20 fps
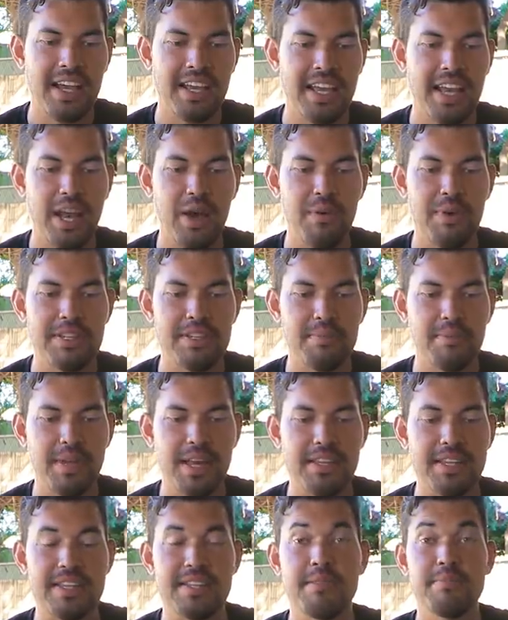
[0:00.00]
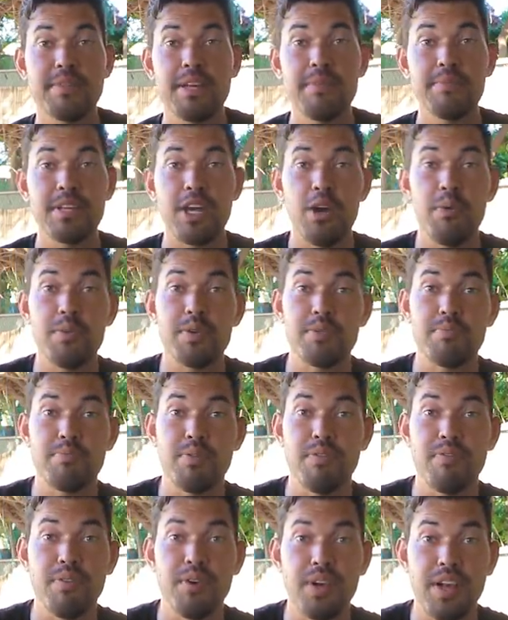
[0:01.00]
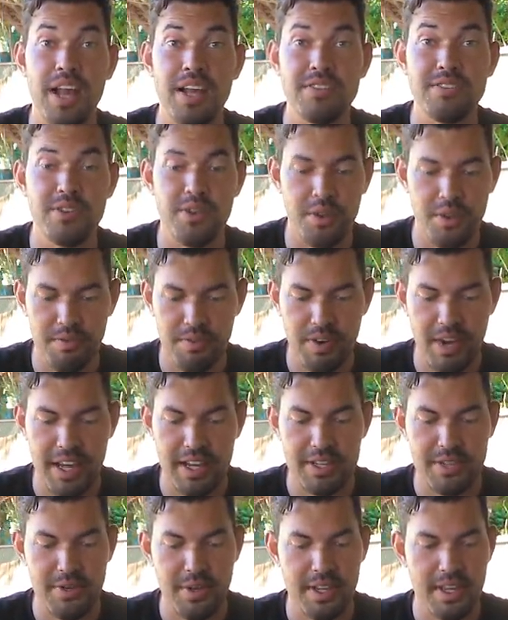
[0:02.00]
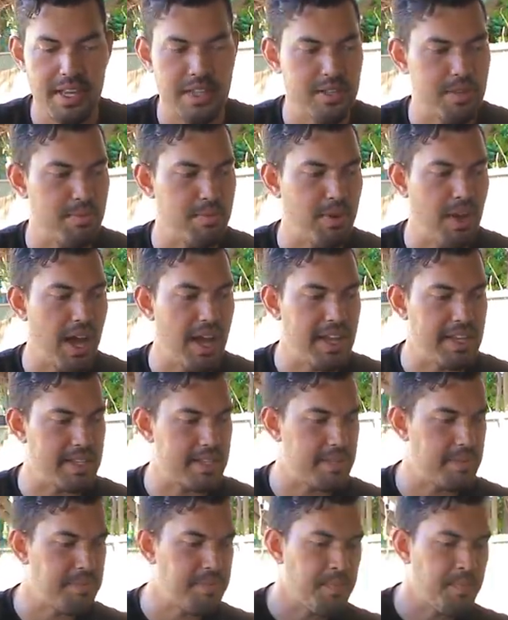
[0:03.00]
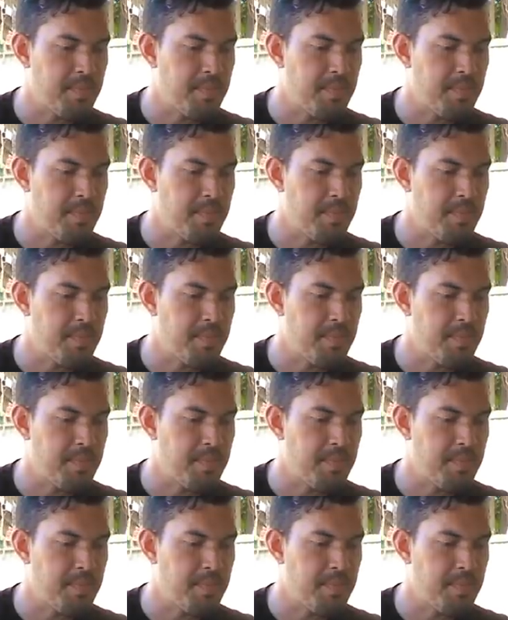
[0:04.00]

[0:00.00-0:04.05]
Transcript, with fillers: Cannot wait to plant these. Sometimes I almost prefer not to know the variety so I can get surprised.